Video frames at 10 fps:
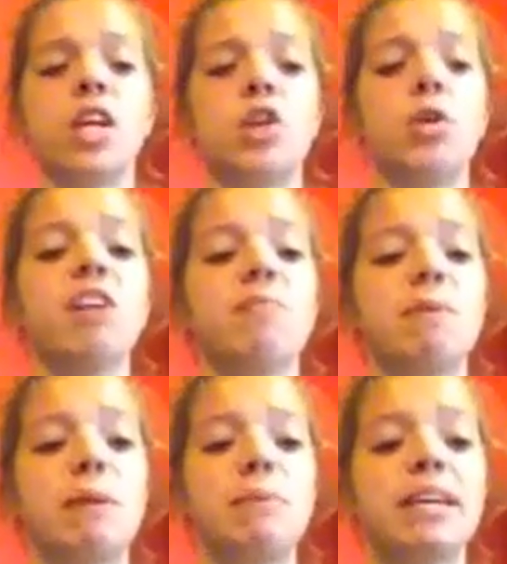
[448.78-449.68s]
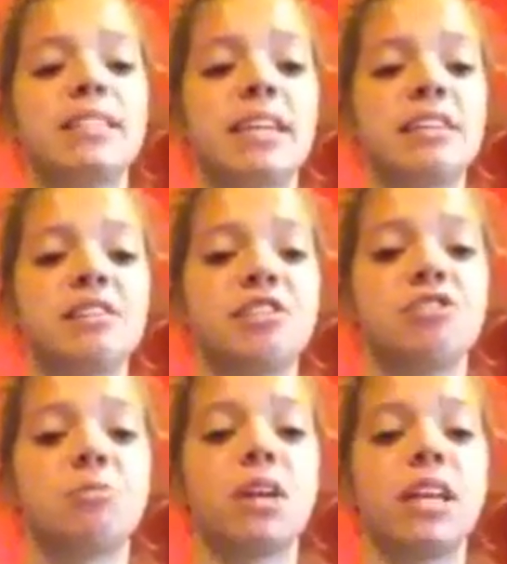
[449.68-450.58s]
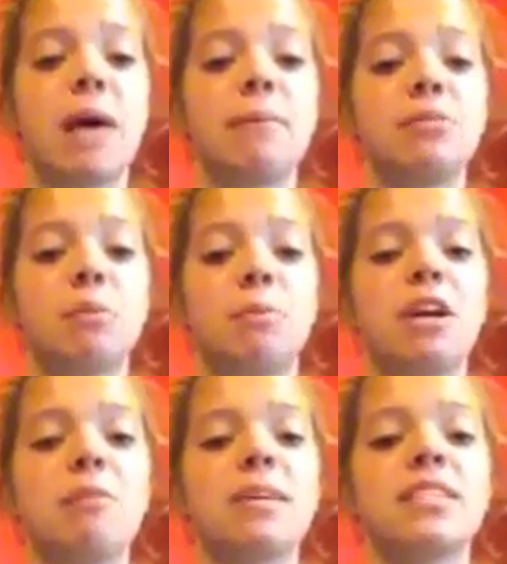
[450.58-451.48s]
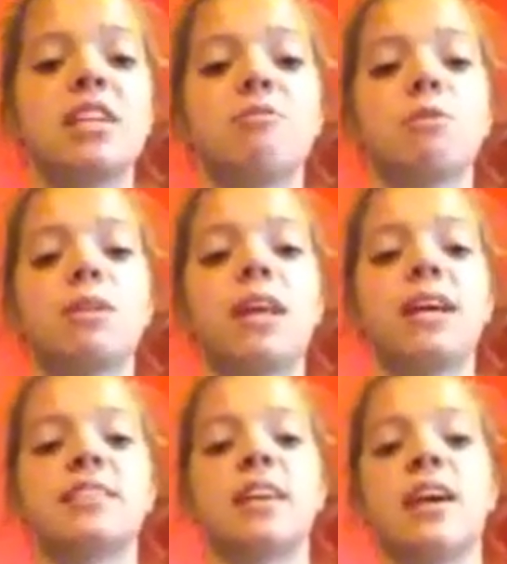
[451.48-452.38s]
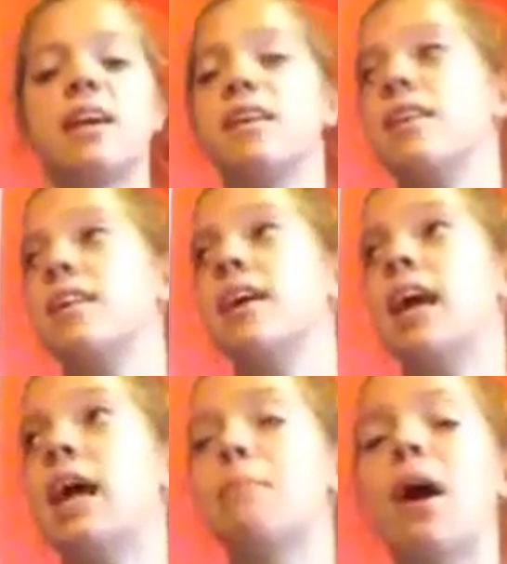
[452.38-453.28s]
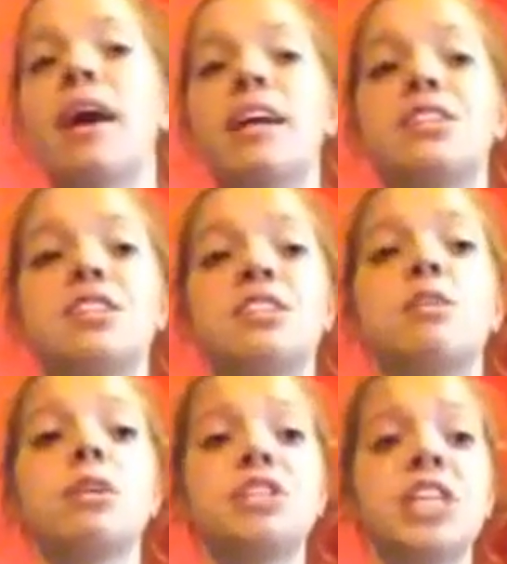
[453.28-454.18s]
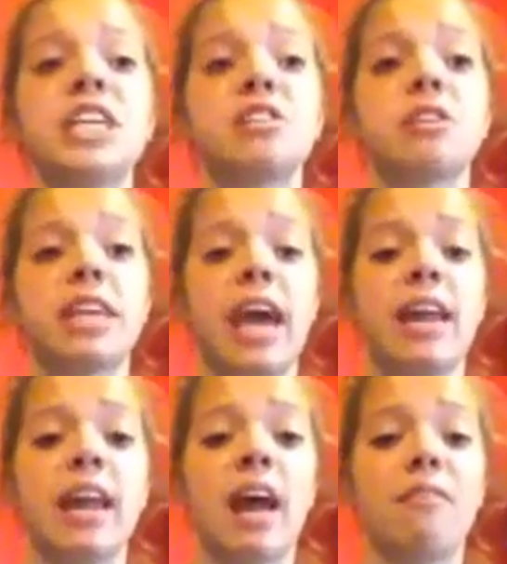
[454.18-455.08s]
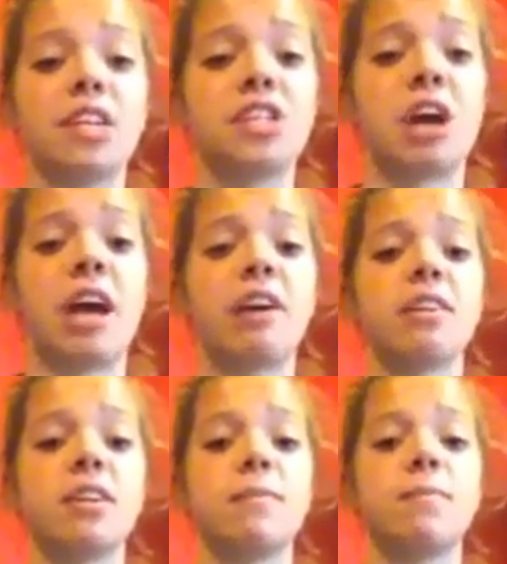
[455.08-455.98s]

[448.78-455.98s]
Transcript: Knowing if my baby has Down syndrome would allow me to prepare myself for what lies ahead. At my age, this is the only chance I'll get at having a child.